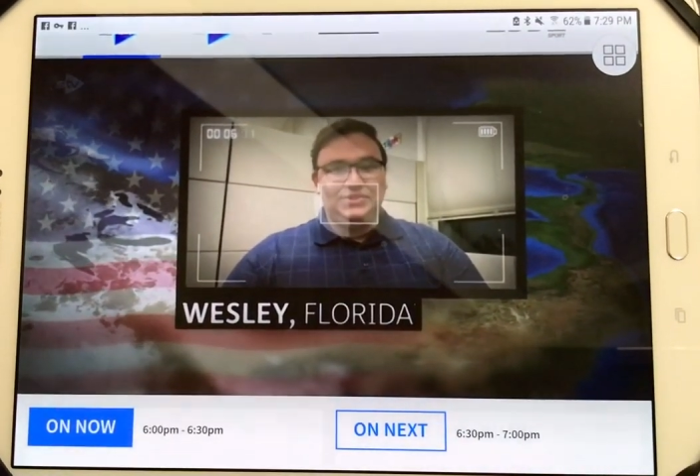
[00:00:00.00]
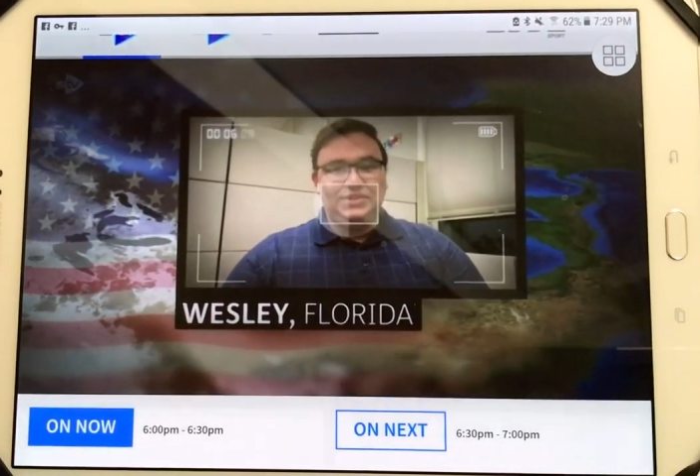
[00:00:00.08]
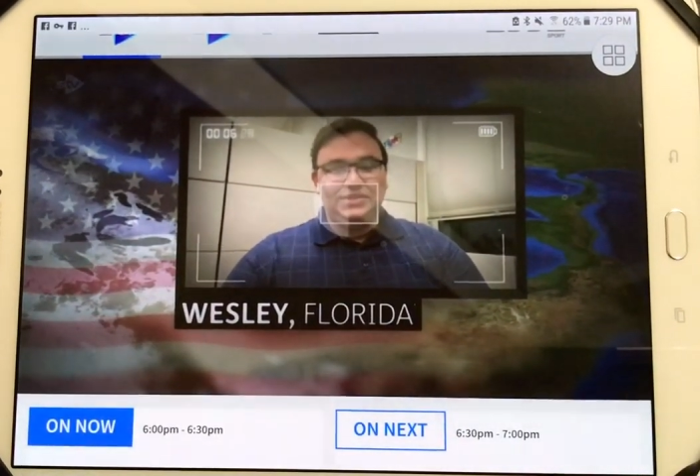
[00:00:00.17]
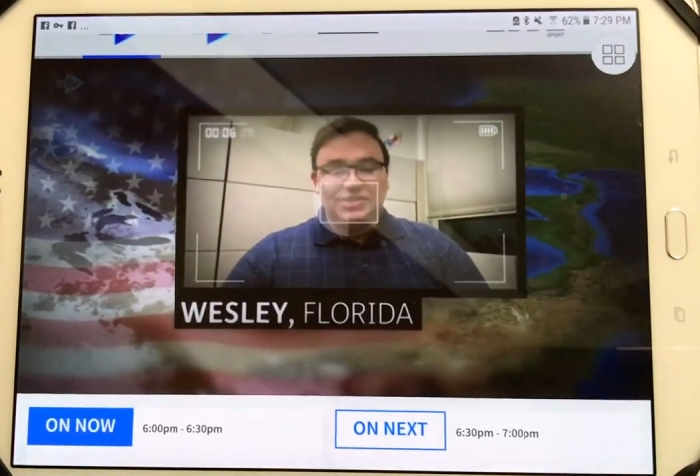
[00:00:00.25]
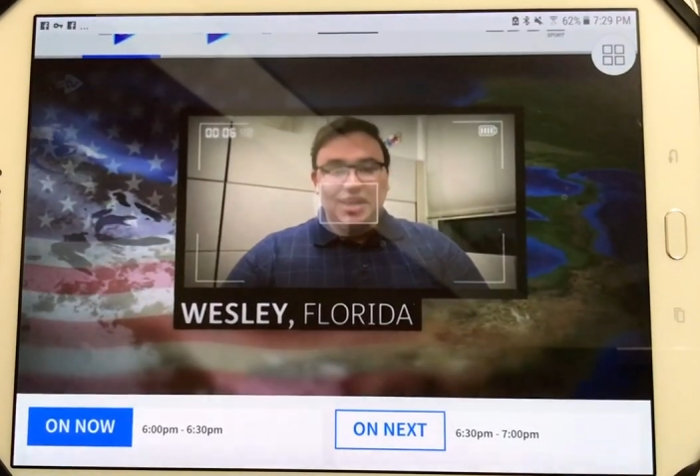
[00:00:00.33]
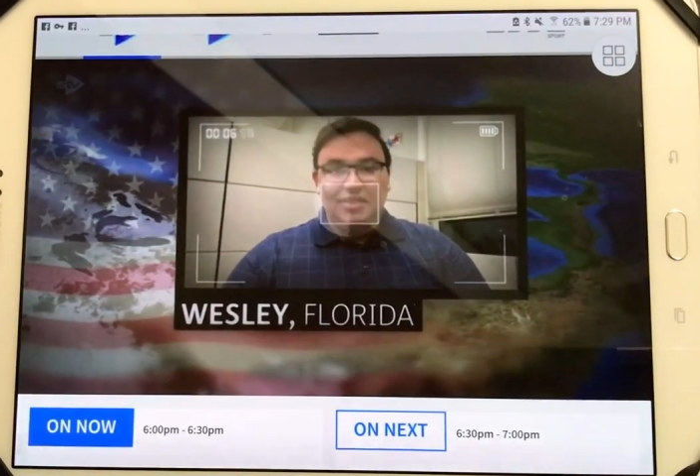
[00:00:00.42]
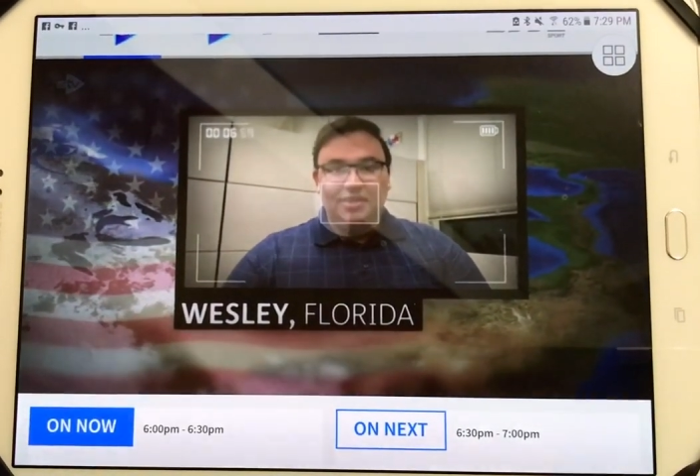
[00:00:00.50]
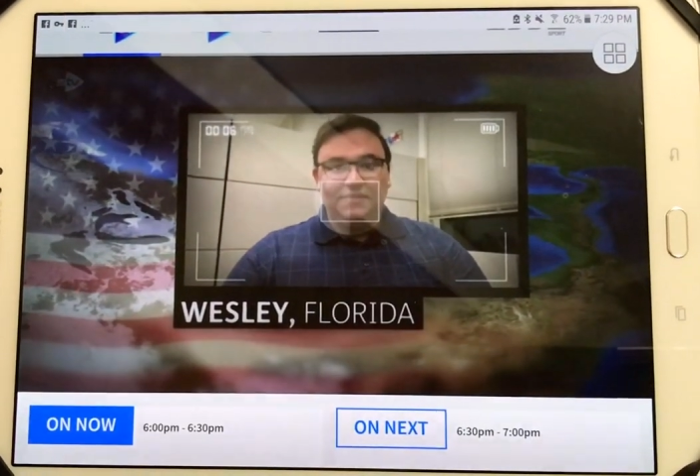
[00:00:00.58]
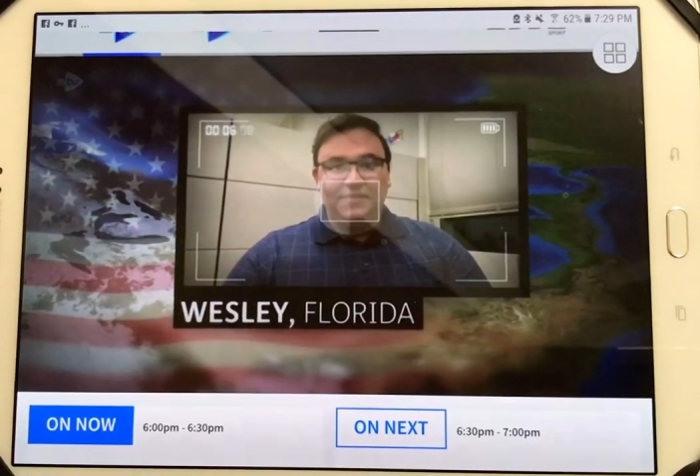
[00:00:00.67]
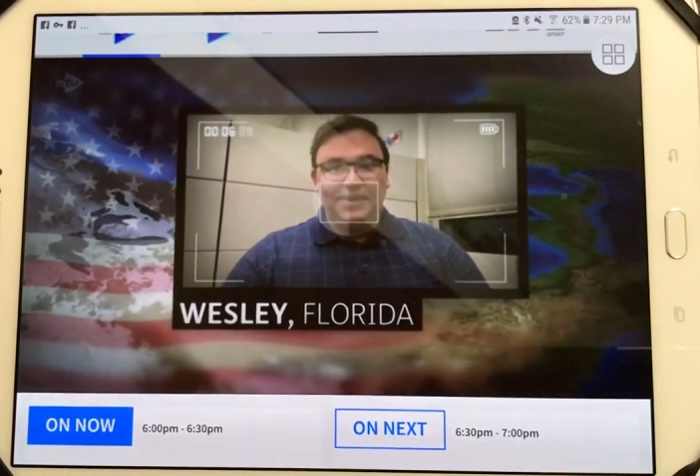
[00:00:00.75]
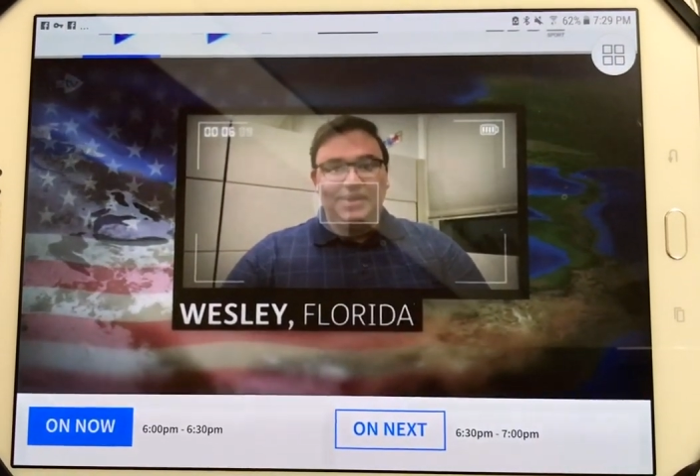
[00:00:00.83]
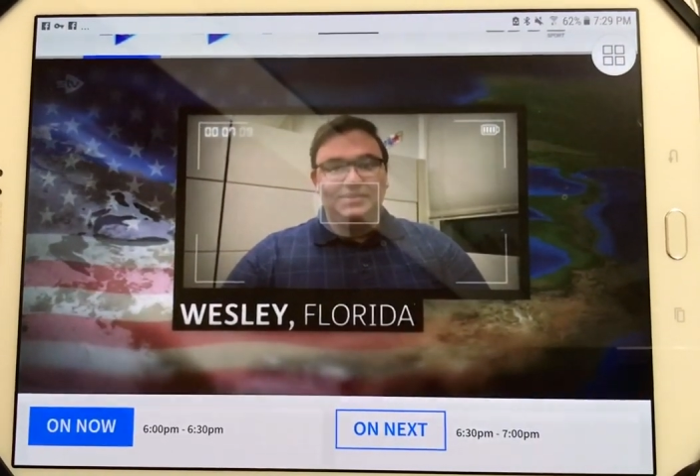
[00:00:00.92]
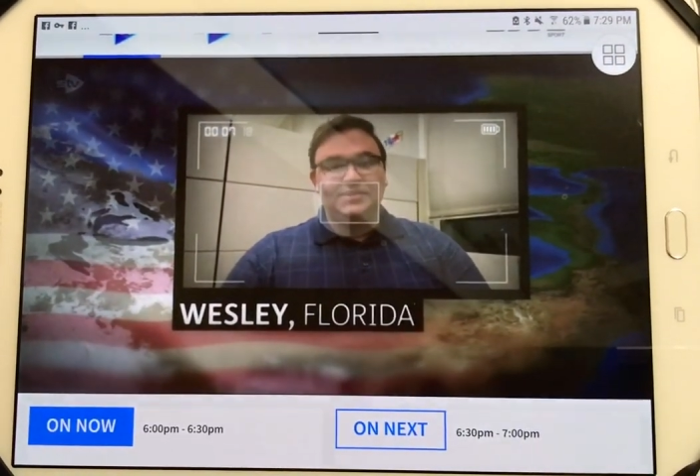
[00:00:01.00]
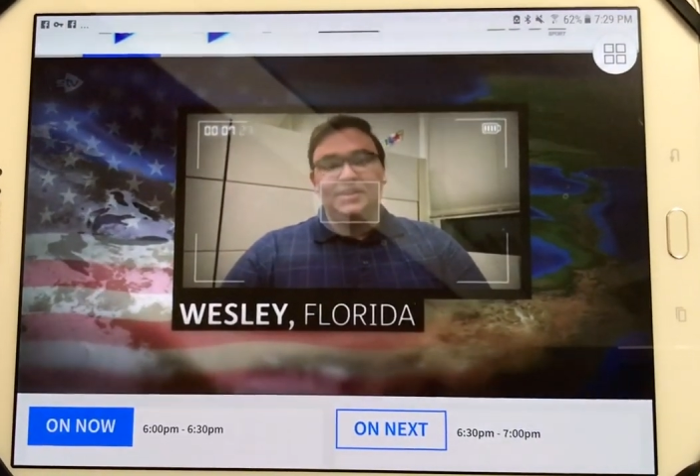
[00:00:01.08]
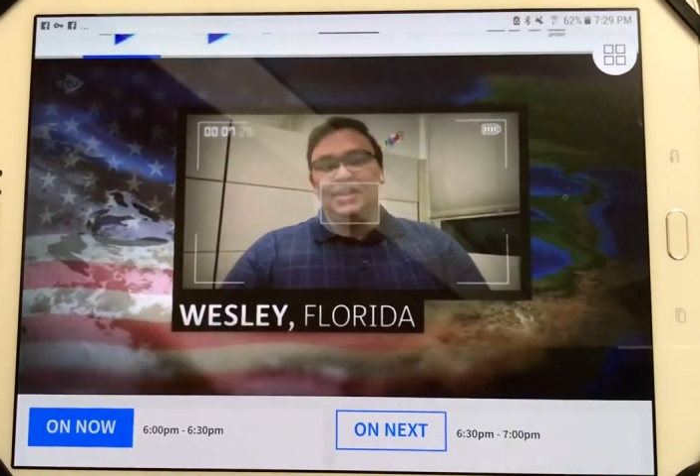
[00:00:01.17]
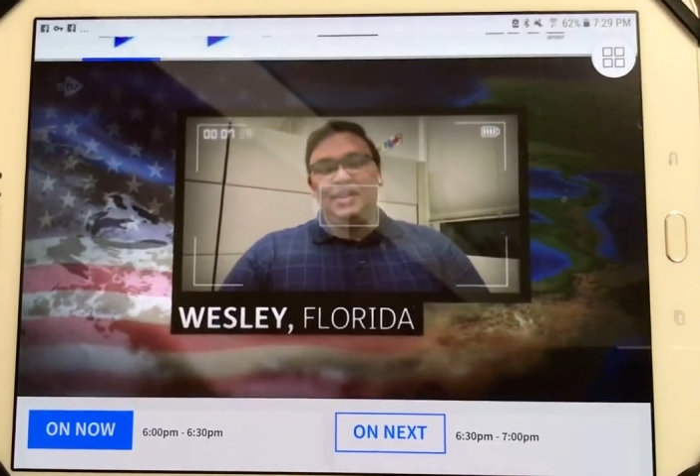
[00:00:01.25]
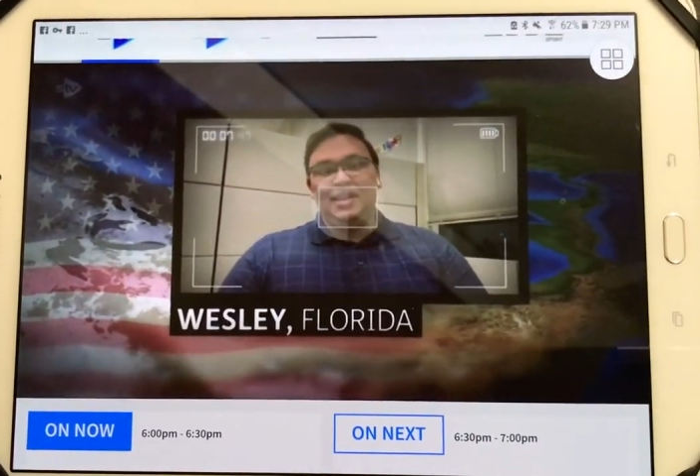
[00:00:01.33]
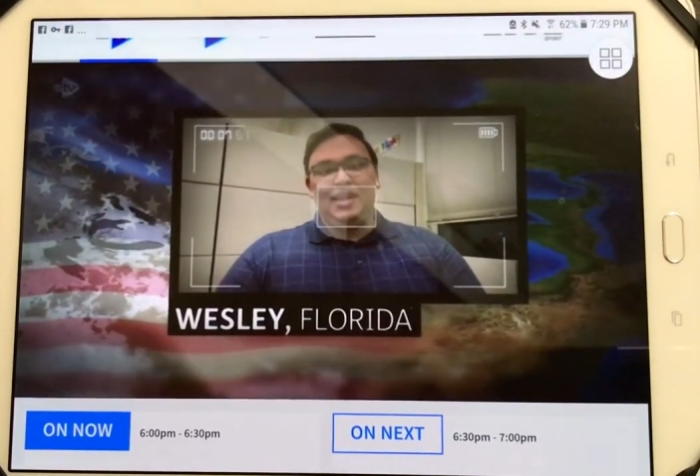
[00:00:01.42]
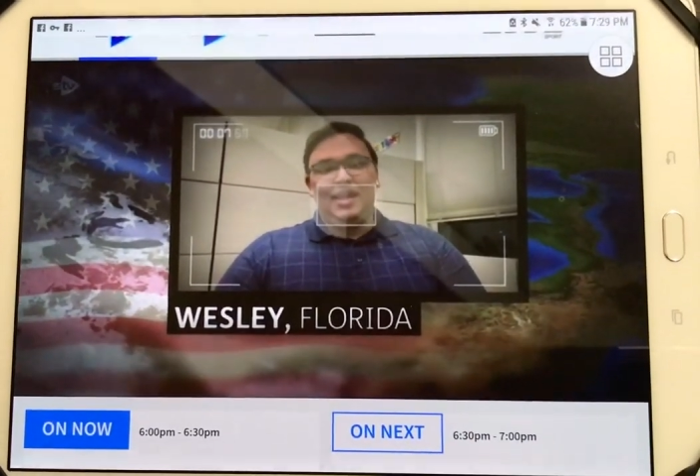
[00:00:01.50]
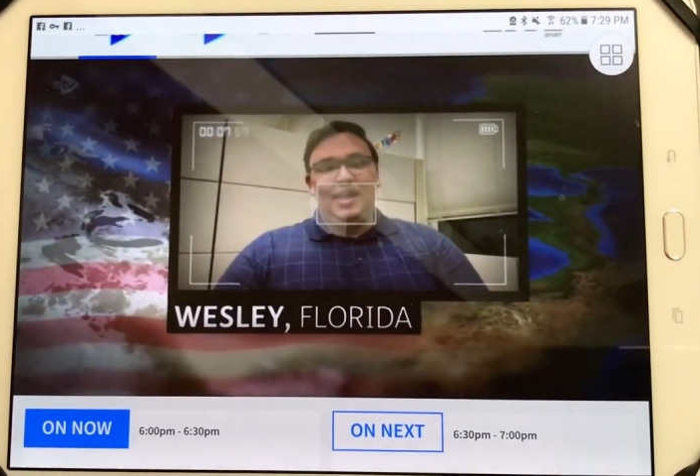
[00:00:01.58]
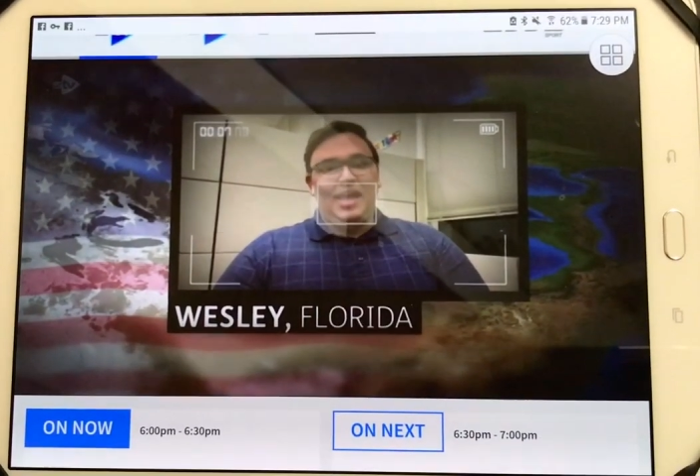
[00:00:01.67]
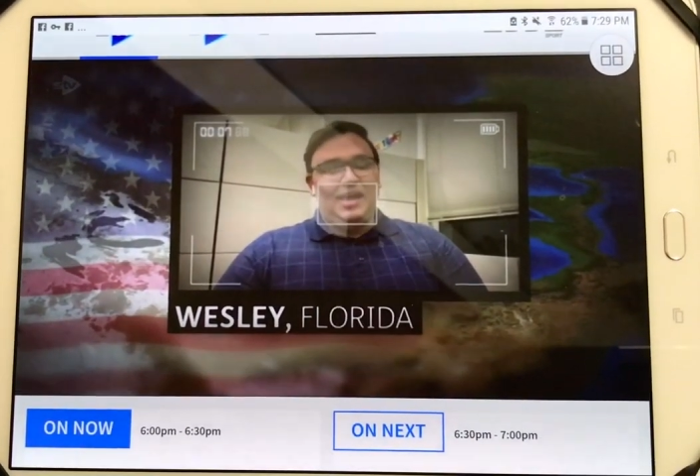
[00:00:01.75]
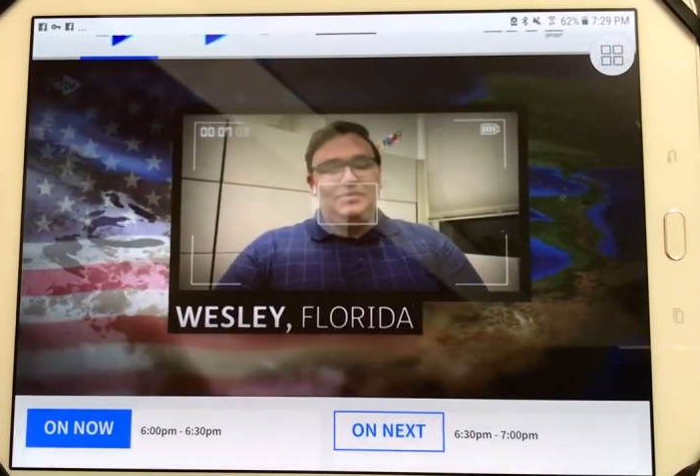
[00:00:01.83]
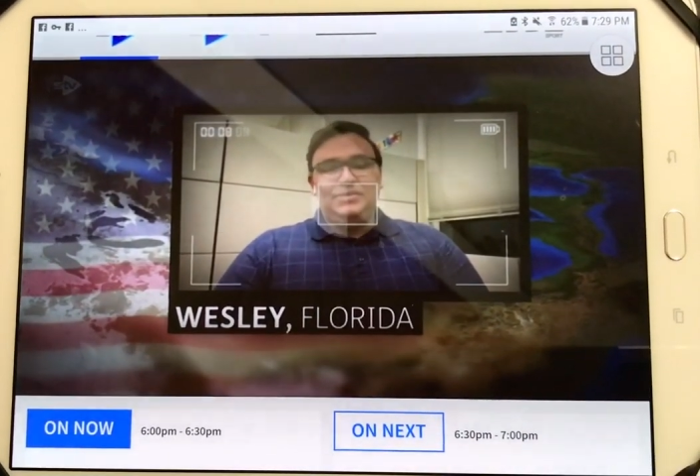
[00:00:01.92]
in Scotland because
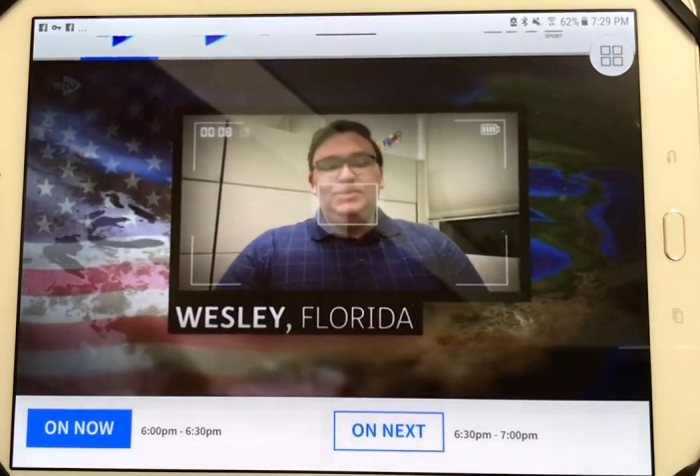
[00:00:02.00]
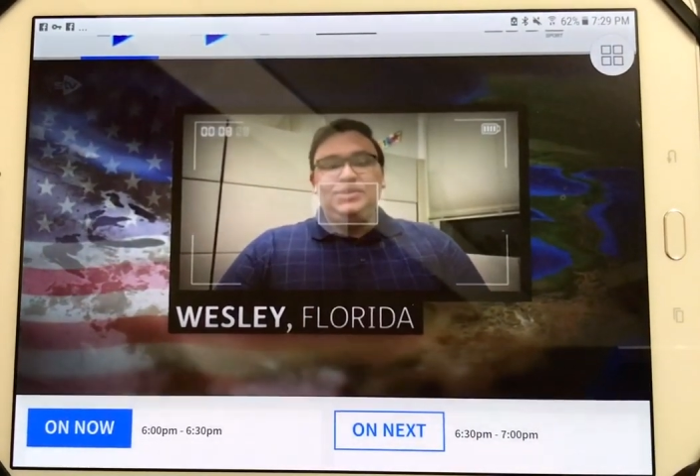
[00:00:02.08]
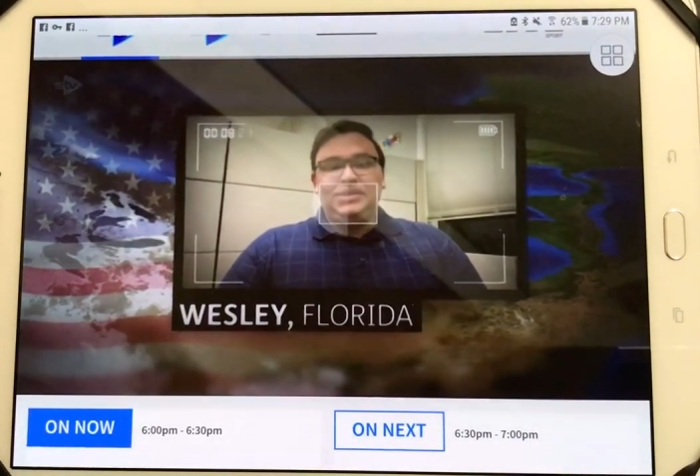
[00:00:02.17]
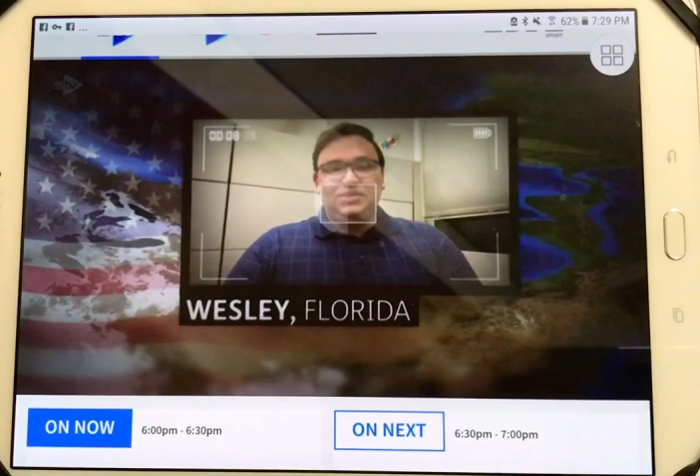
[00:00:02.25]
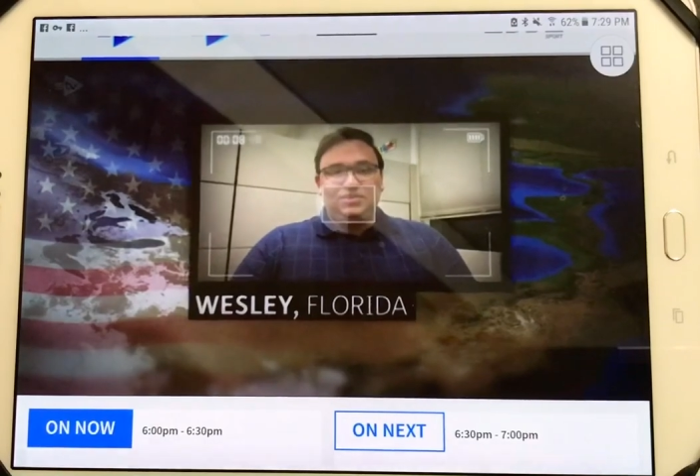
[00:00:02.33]
uh, Susan is a